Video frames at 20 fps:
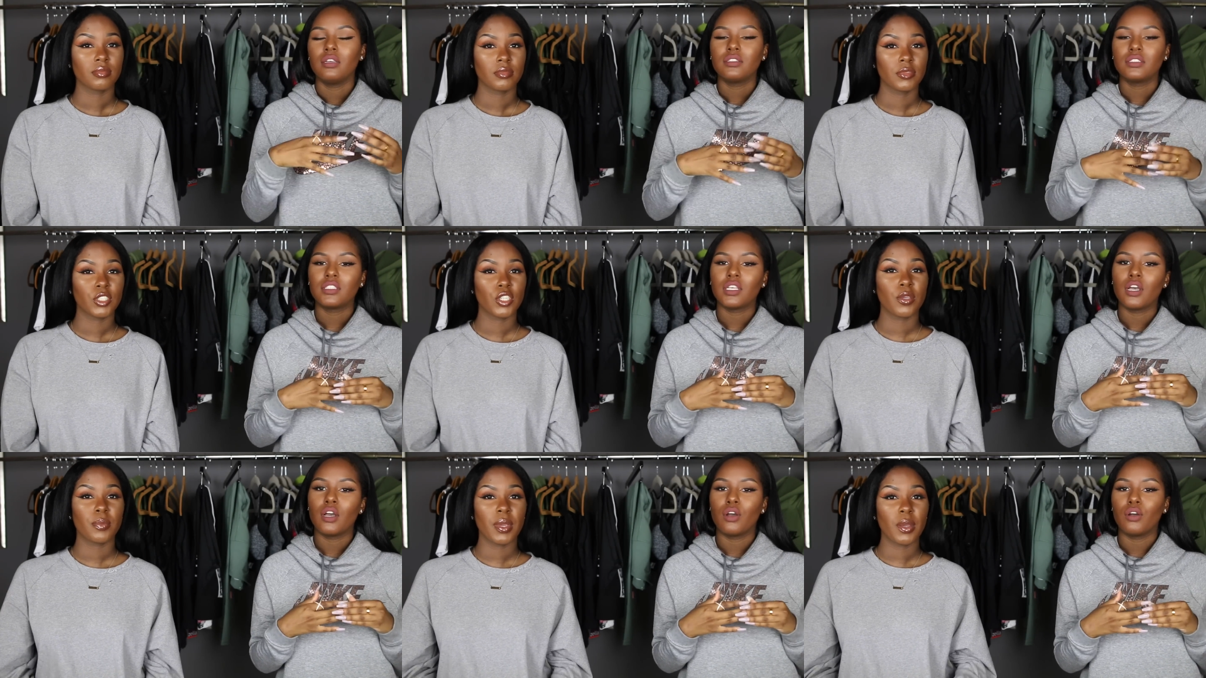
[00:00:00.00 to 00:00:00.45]

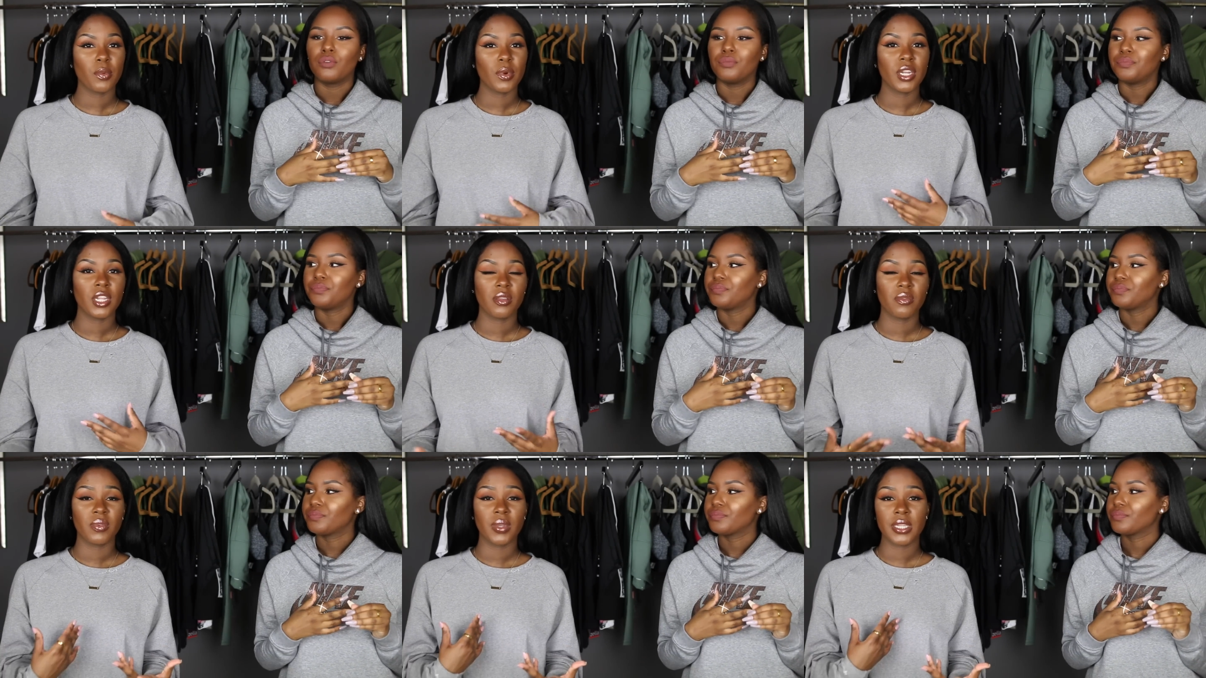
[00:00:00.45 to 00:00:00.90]
Speaker 1: So you might want
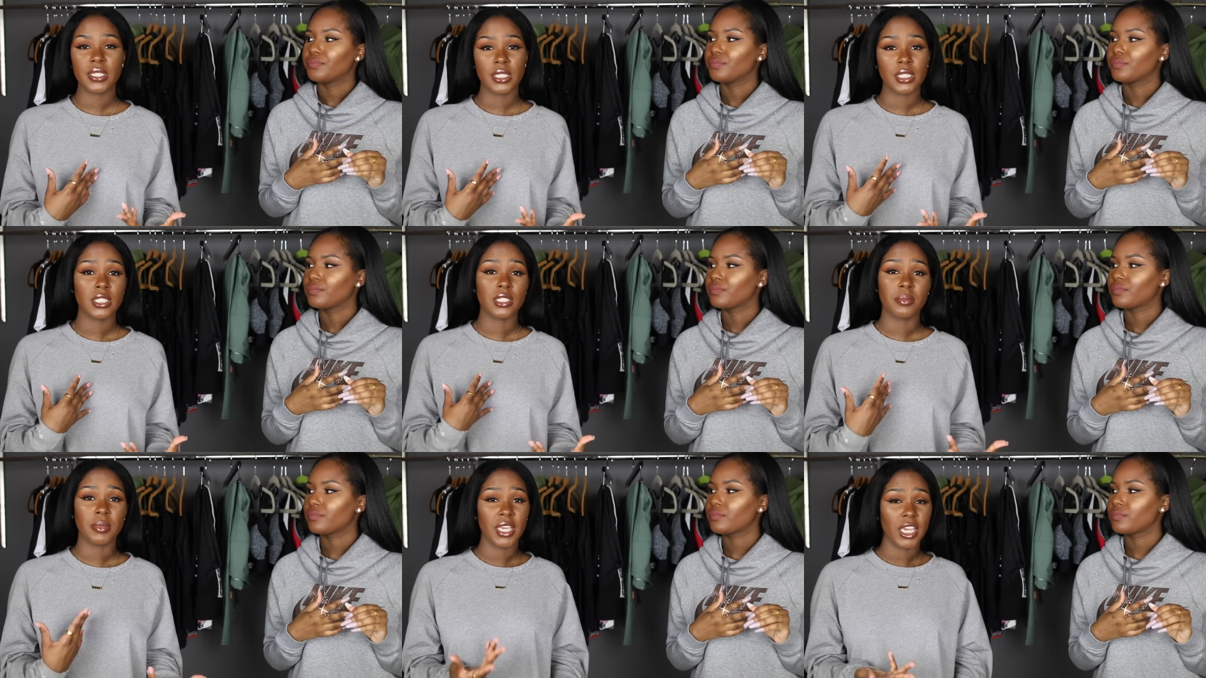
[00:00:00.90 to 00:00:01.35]
to invest in
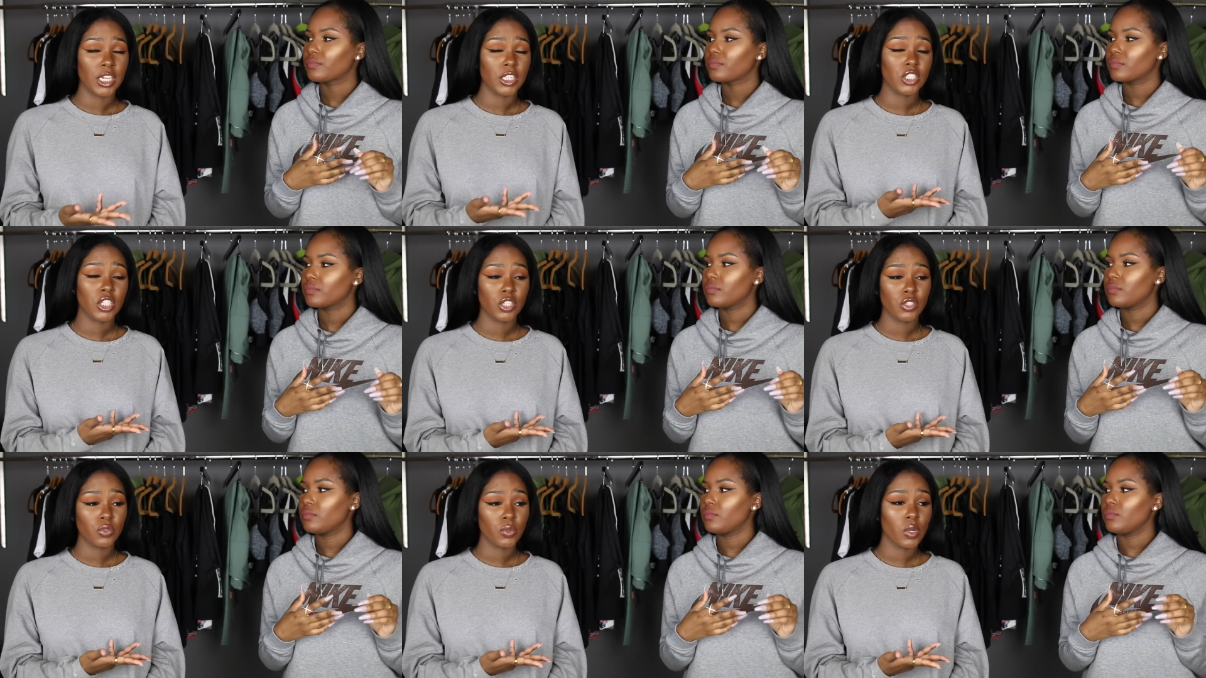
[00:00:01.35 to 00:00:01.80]
some edge
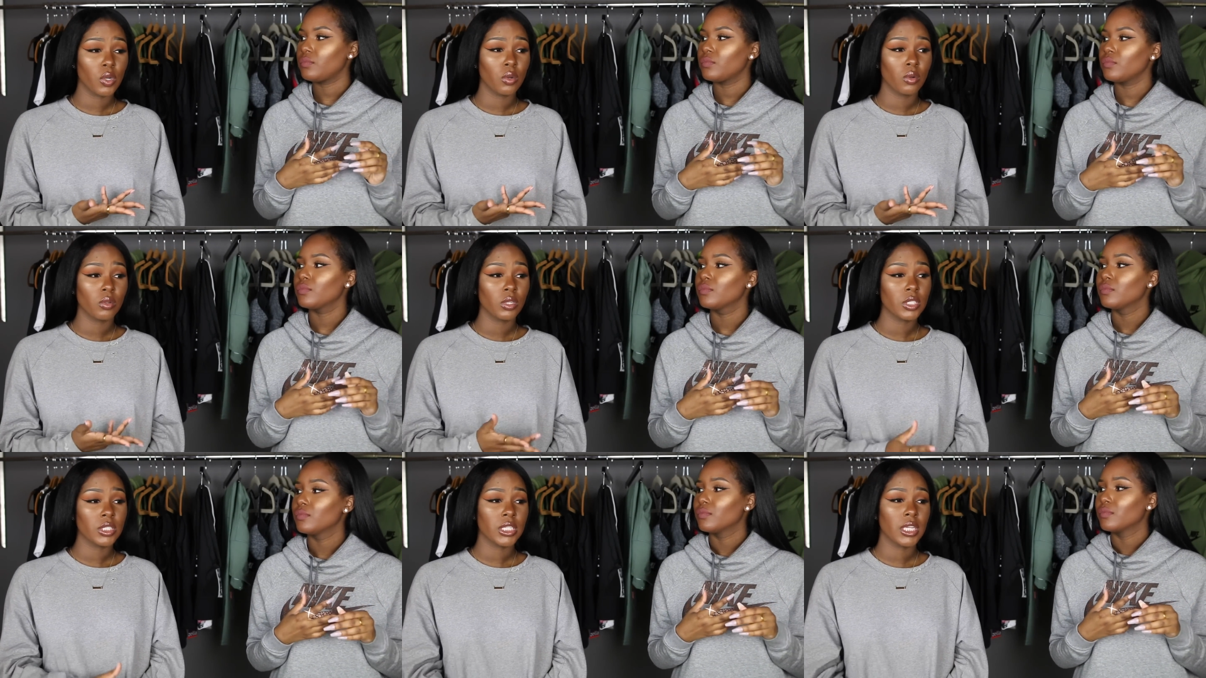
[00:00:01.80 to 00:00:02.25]
control
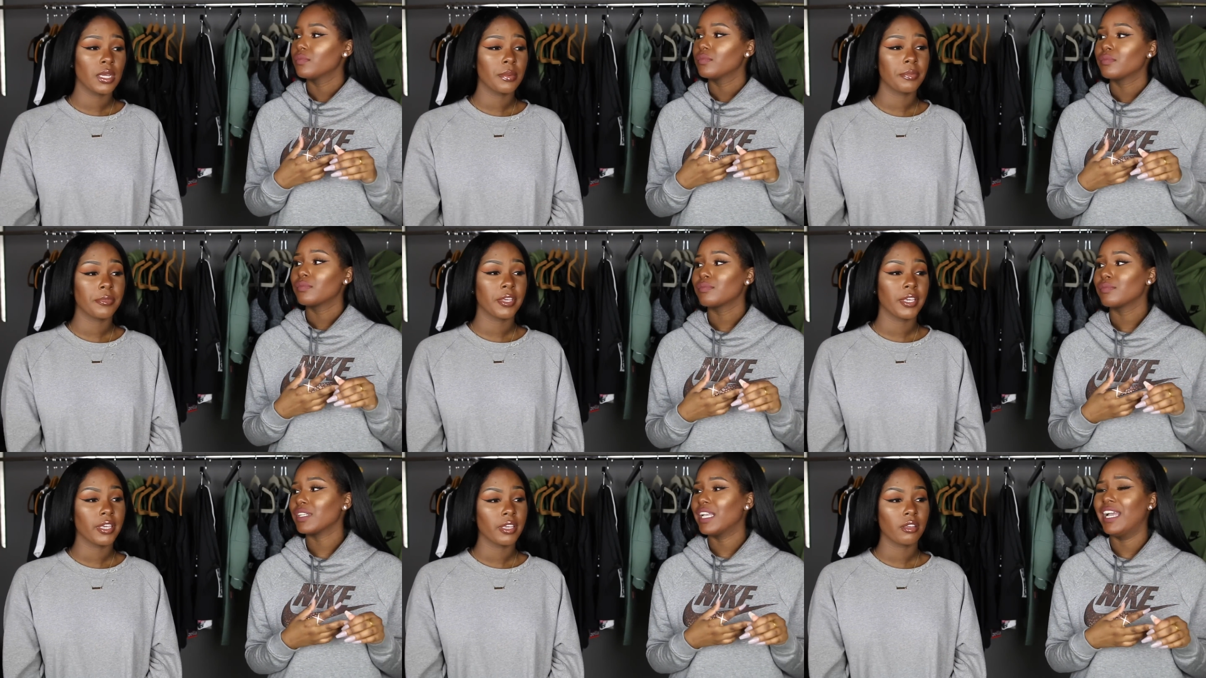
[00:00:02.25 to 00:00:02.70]
or
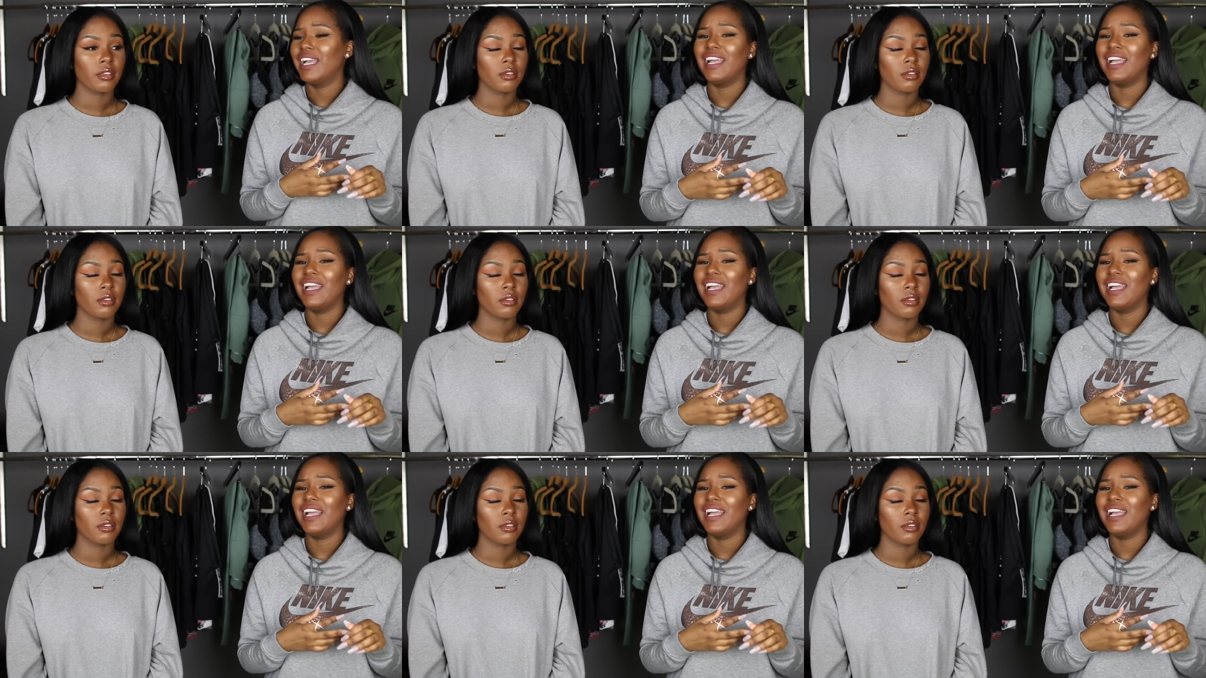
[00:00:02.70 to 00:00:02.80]
something.